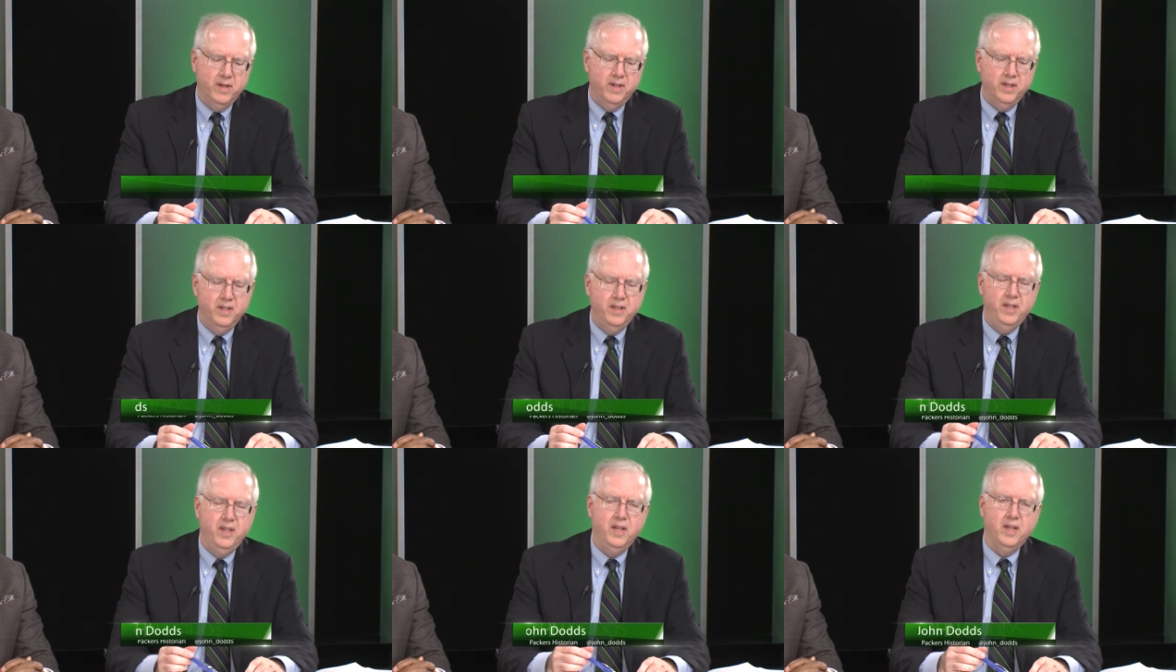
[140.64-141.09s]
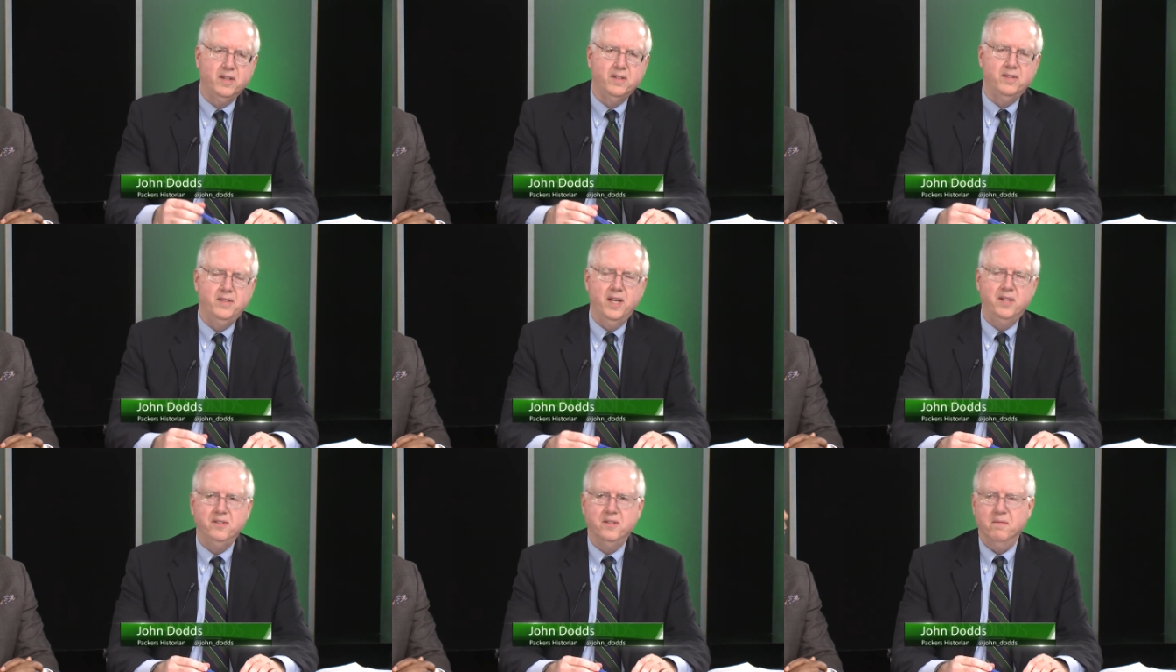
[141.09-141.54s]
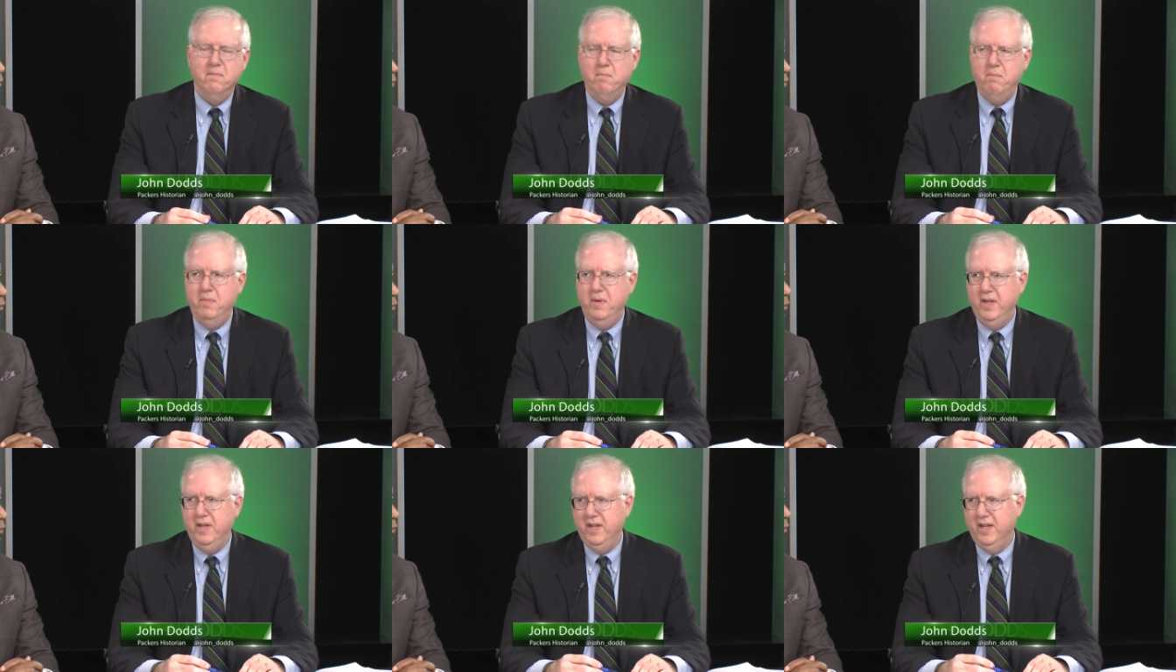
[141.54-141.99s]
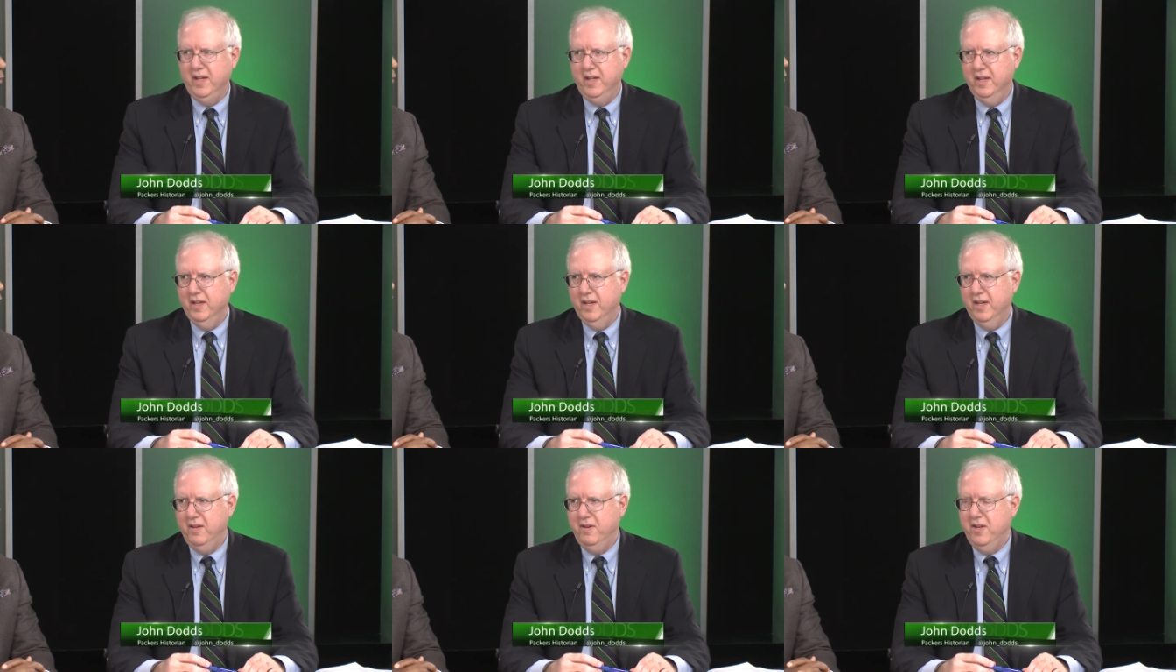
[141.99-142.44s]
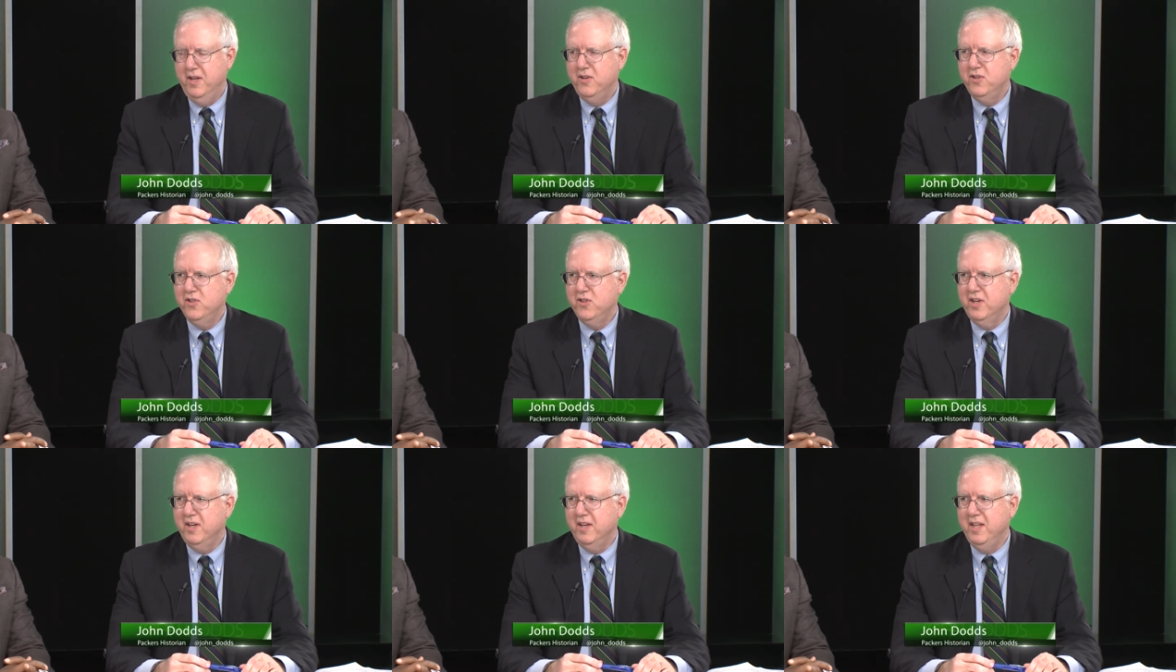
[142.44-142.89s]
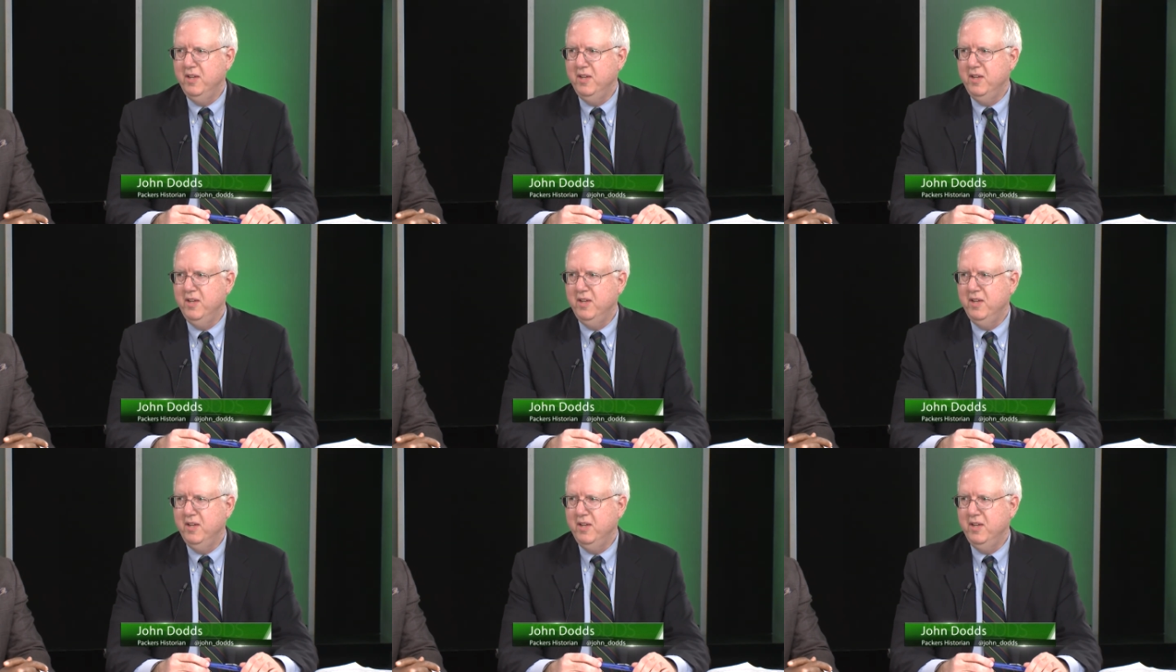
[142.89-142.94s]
Hicks, that's a big addition.